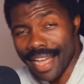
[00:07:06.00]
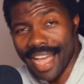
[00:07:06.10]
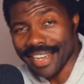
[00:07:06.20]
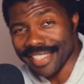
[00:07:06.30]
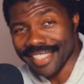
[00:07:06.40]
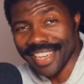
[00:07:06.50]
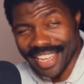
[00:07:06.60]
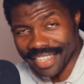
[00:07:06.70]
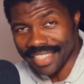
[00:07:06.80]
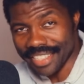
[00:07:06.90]
Hi,
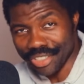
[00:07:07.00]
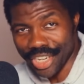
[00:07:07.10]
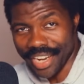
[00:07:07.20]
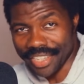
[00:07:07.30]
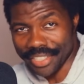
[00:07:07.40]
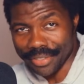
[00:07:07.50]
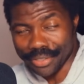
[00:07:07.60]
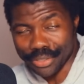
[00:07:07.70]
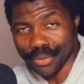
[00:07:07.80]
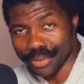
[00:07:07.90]
Editing Jack here.
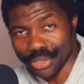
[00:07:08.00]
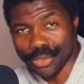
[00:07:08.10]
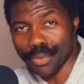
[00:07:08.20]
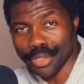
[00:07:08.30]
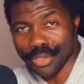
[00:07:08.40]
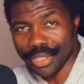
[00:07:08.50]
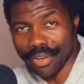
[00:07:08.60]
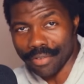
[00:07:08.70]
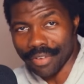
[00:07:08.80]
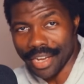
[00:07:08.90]
So just wanted to
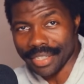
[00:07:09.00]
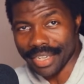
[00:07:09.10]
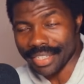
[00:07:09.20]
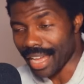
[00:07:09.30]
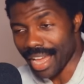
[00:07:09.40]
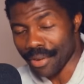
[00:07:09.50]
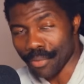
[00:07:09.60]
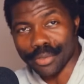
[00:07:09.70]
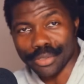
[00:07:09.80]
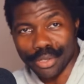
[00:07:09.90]
clarify that I
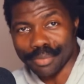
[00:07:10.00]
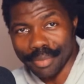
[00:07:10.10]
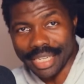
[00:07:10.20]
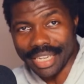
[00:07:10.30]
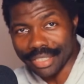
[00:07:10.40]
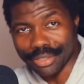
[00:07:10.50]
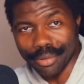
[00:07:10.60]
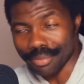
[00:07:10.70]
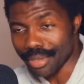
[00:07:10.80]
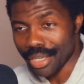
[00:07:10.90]
was not making
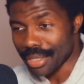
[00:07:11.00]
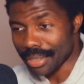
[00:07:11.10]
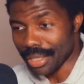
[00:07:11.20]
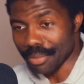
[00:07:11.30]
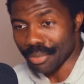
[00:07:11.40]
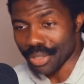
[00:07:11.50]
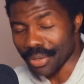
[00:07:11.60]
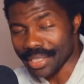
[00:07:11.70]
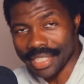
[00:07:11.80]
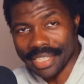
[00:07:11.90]
some deliberate,
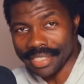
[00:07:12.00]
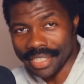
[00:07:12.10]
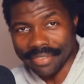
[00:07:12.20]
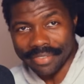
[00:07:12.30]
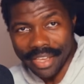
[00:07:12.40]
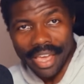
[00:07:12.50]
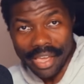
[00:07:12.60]
insensitive